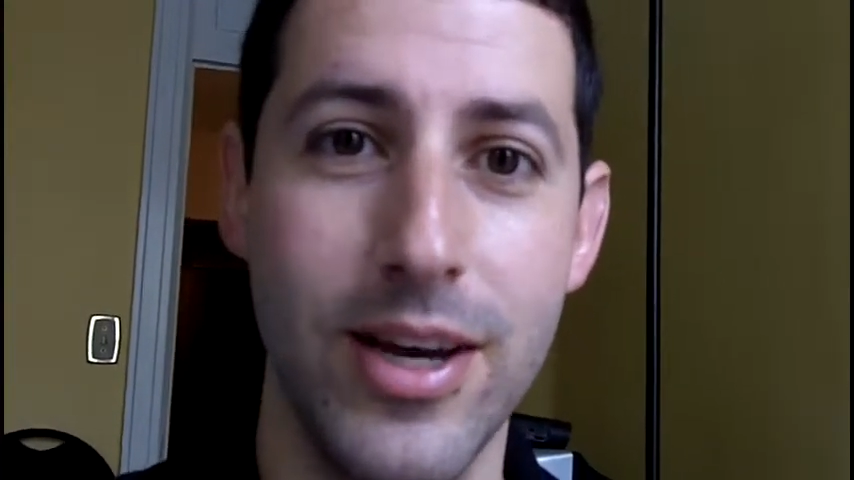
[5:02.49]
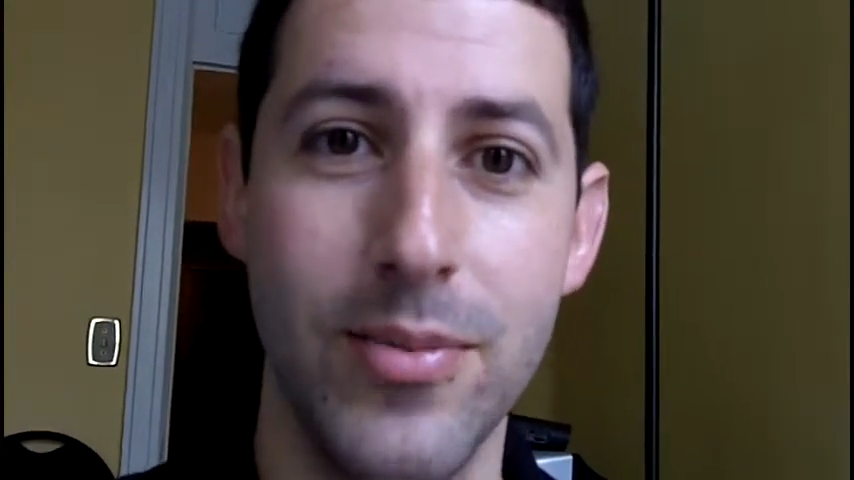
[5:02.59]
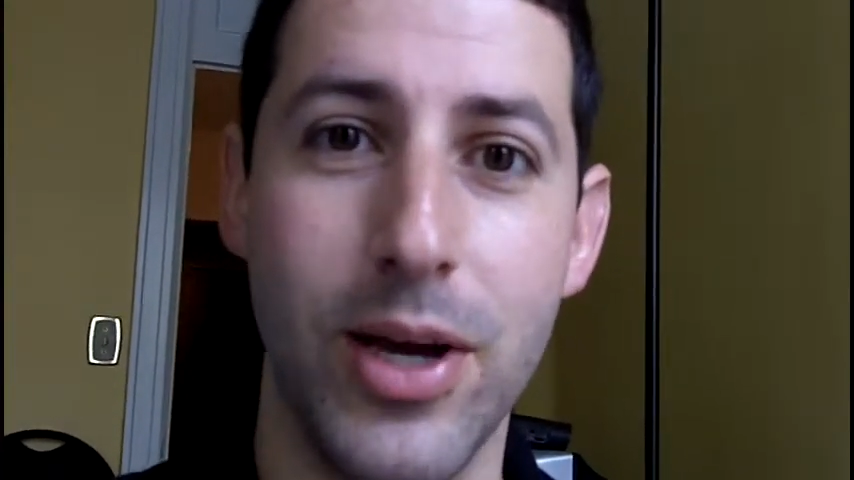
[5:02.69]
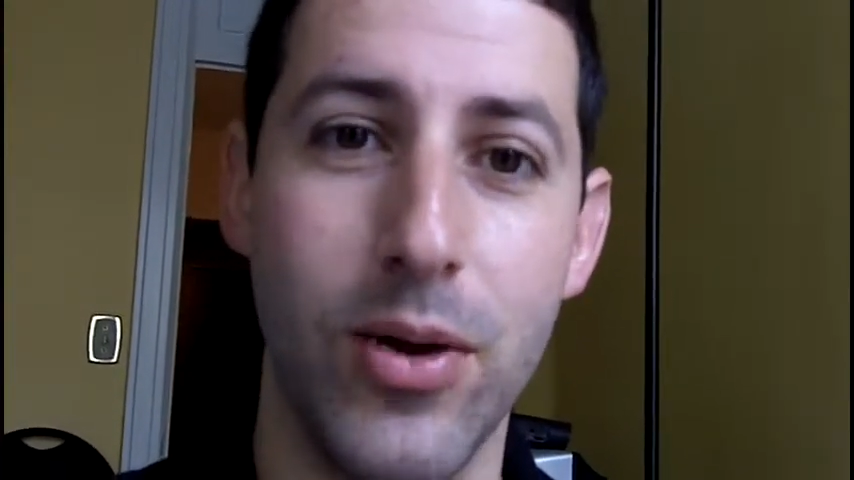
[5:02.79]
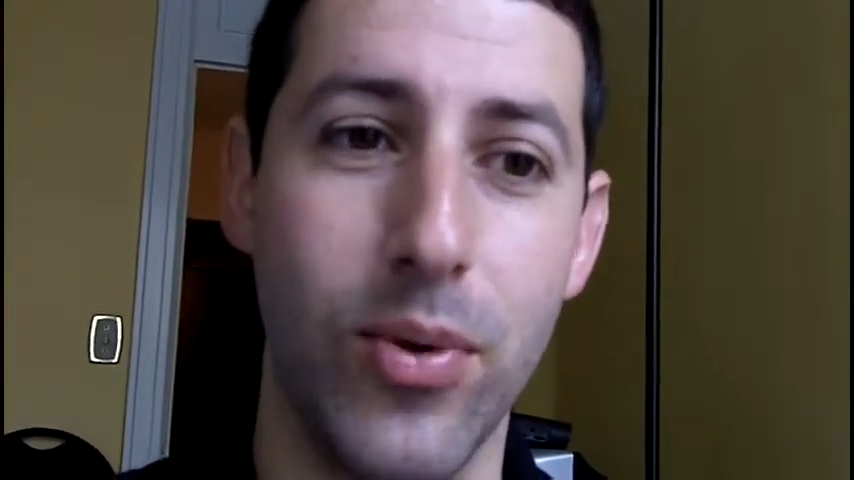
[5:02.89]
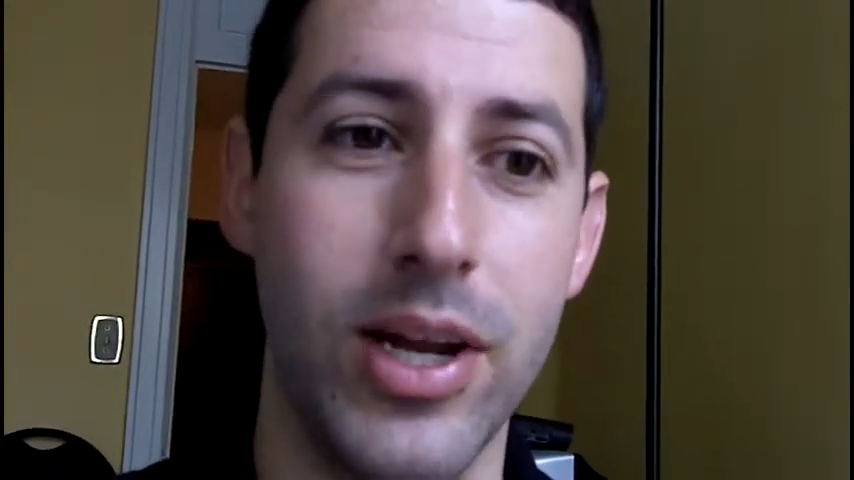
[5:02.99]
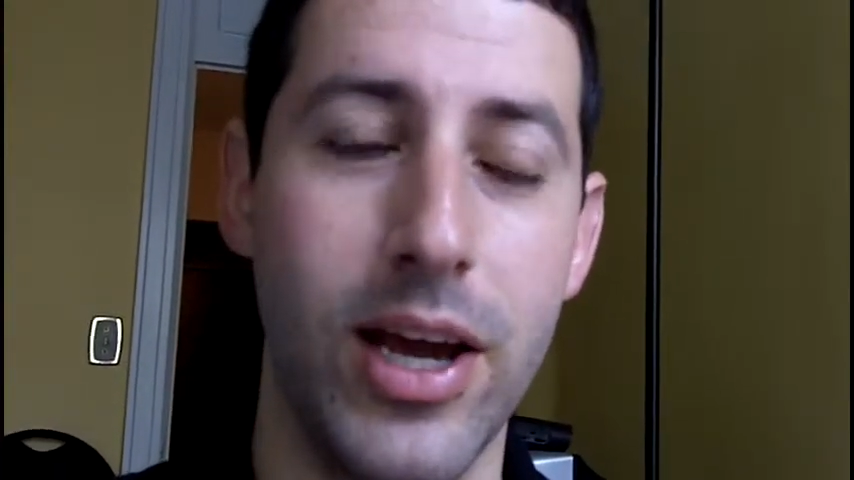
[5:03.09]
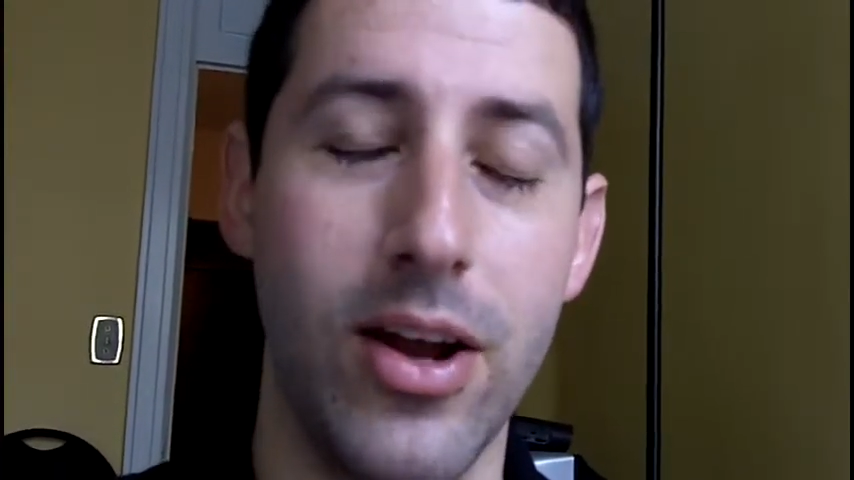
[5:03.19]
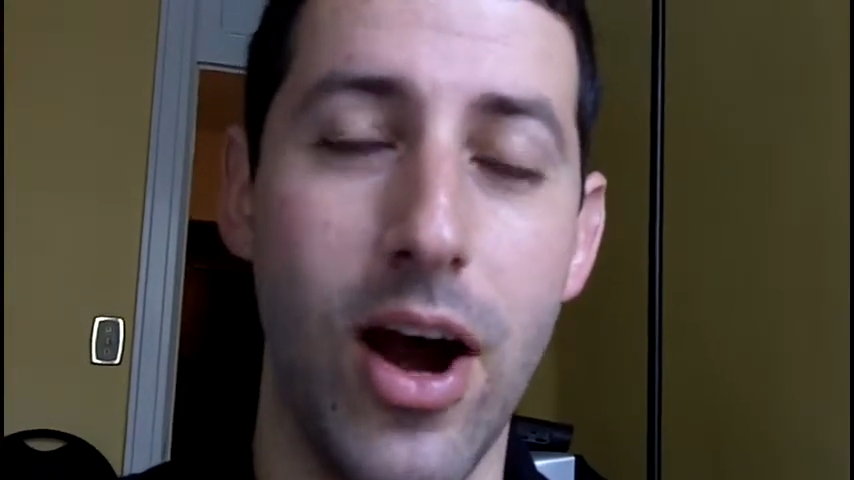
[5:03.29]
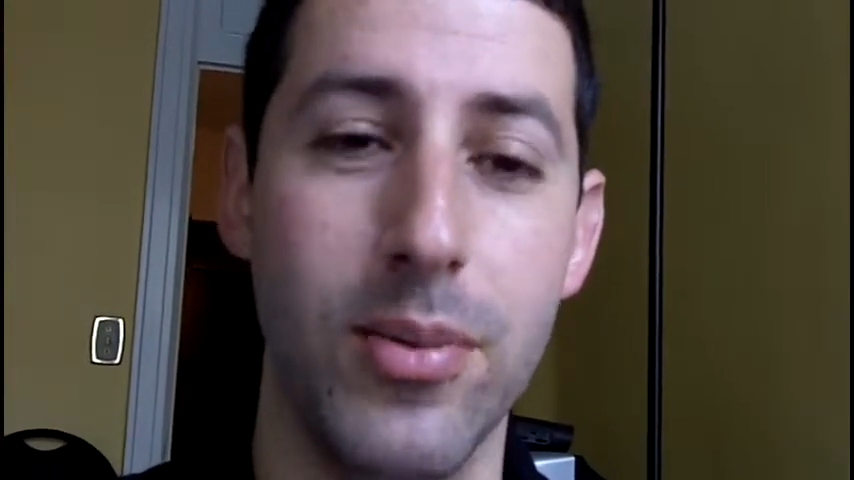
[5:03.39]
I'm kind of running
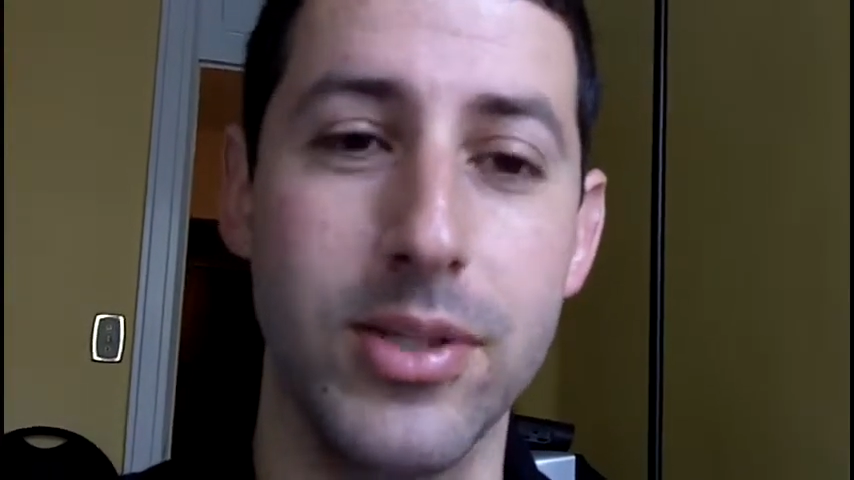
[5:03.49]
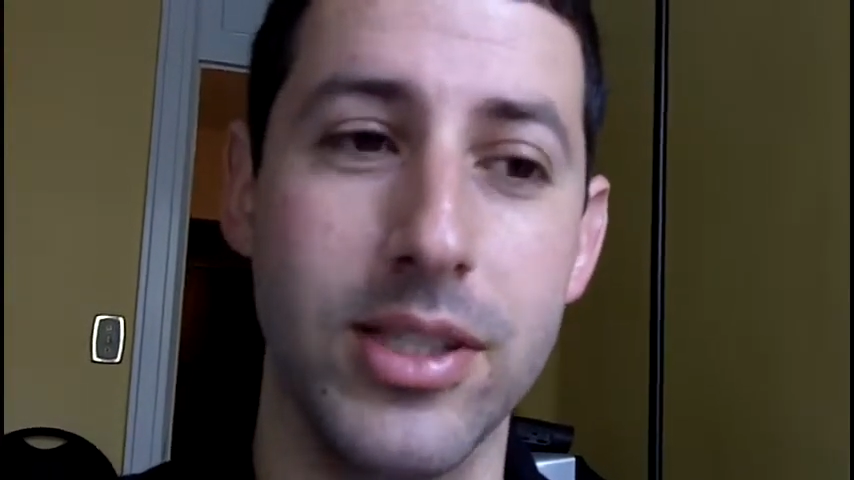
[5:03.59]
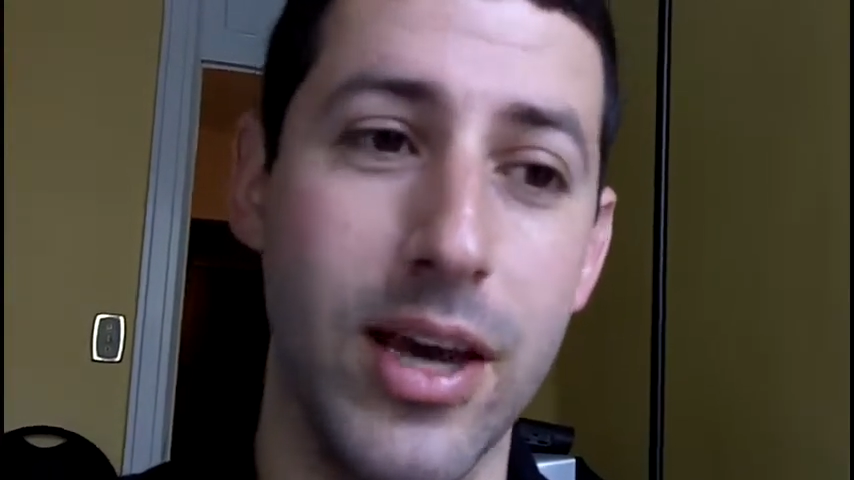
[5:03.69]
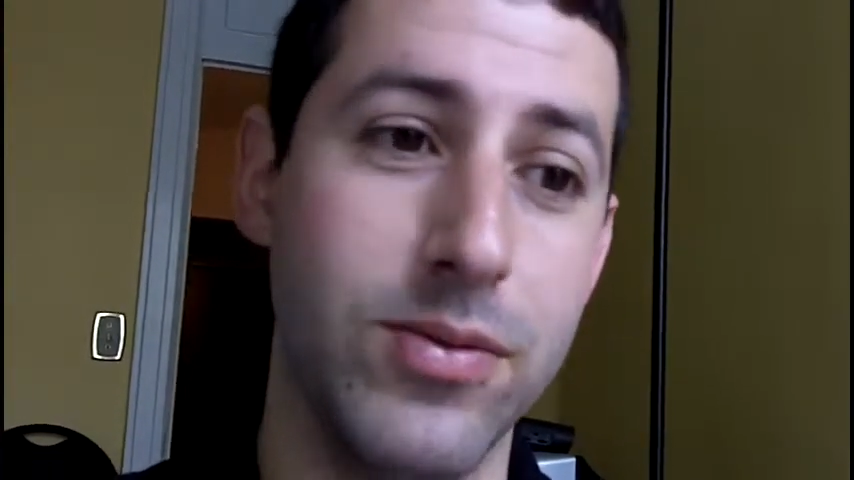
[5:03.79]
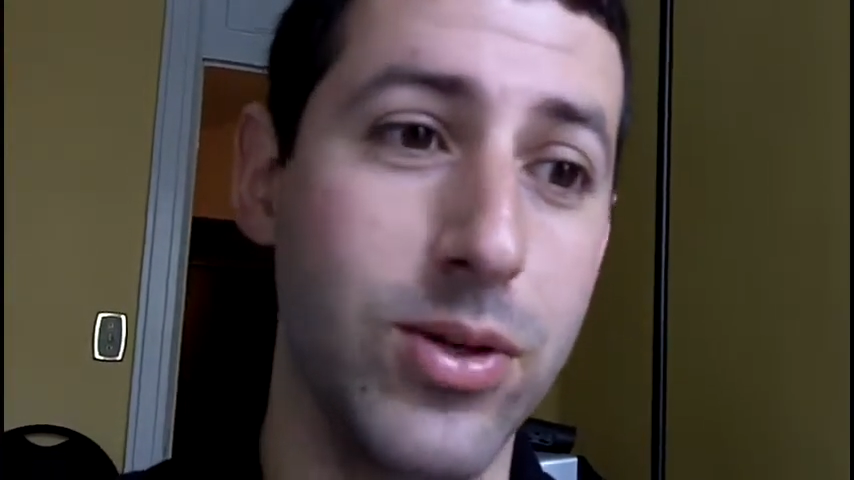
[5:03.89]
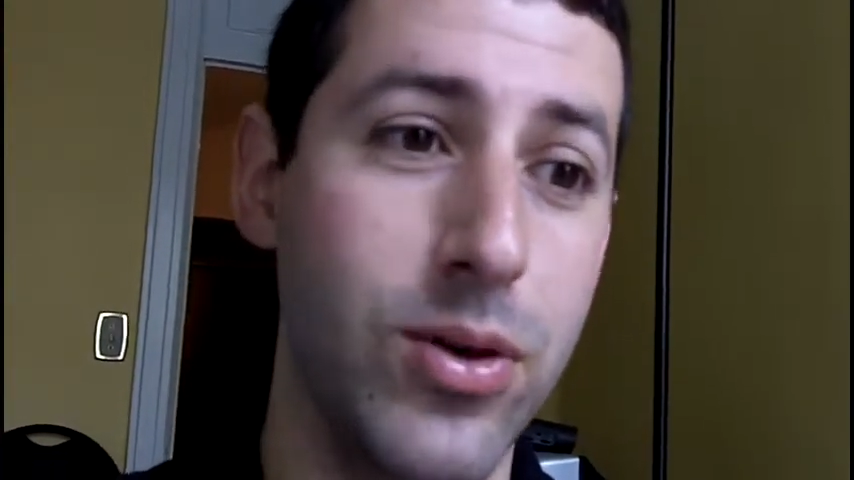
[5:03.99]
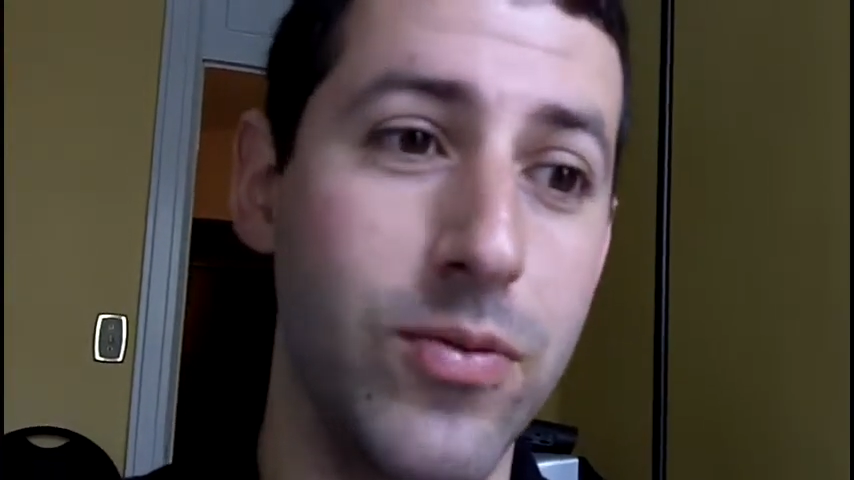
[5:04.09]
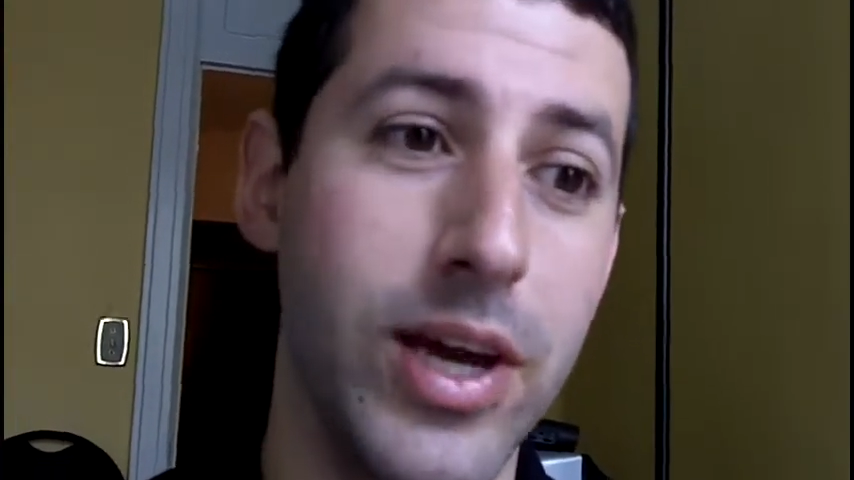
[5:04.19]
out of options. I have Sony